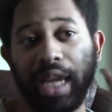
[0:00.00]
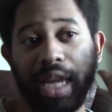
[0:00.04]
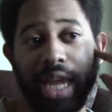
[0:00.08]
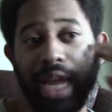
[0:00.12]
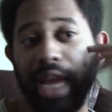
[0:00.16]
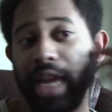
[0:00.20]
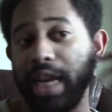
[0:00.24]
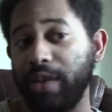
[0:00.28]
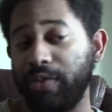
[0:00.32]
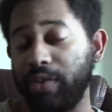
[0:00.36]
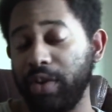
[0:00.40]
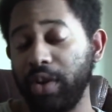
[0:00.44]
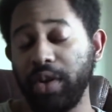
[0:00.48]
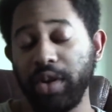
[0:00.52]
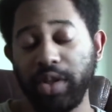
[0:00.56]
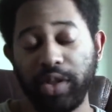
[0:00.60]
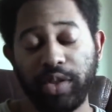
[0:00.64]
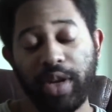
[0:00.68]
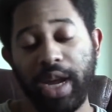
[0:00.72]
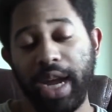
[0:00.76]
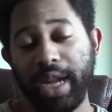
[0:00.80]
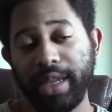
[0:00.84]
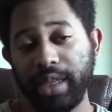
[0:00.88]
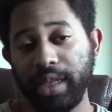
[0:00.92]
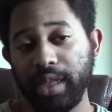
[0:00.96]
And if you're
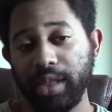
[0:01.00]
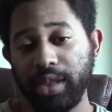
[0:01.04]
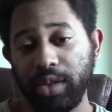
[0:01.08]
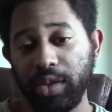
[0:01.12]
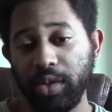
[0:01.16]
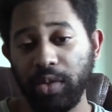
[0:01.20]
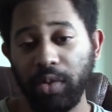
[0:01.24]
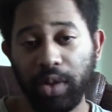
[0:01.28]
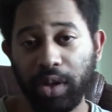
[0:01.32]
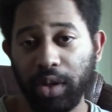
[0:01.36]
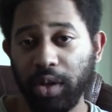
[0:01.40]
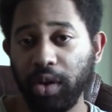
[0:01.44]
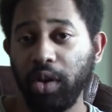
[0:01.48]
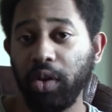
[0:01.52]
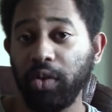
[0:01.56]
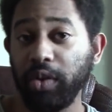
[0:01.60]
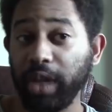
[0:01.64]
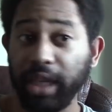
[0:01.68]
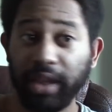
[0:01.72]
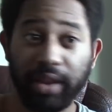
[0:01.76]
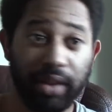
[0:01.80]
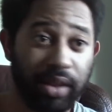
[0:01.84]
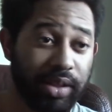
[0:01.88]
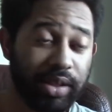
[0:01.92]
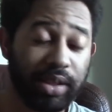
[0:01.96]
attracted to a girl
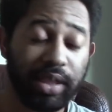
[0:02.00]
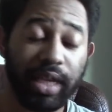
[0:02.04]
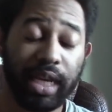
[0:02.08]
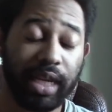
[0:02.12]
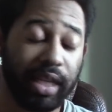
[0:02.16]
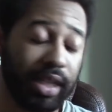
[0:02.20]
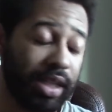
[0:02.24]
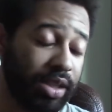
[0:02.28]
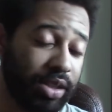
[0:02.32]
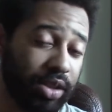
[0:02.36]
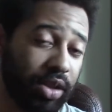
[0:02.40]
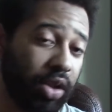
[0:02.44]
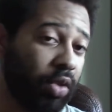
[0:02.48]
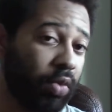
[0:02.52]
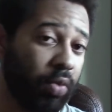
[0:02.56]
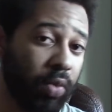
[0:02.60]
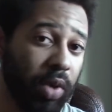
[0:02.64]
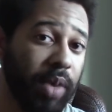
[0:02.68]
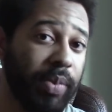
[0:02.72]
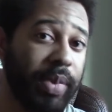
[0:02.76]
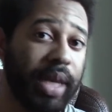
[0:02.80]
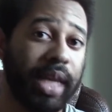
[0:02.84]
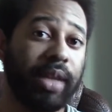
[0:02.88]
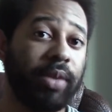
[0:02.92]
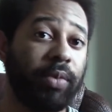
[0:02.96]
that looks like an adult
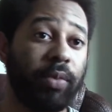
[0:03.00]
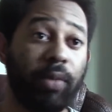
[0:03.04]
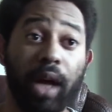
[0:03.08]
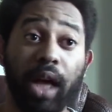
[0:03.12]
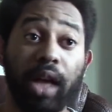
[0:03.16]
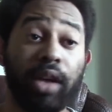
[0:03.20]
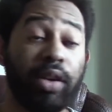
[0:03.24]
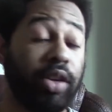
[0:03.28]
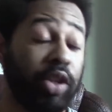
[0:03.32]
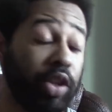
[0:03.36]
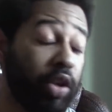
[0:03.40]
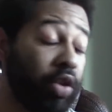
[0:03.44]
woman, well,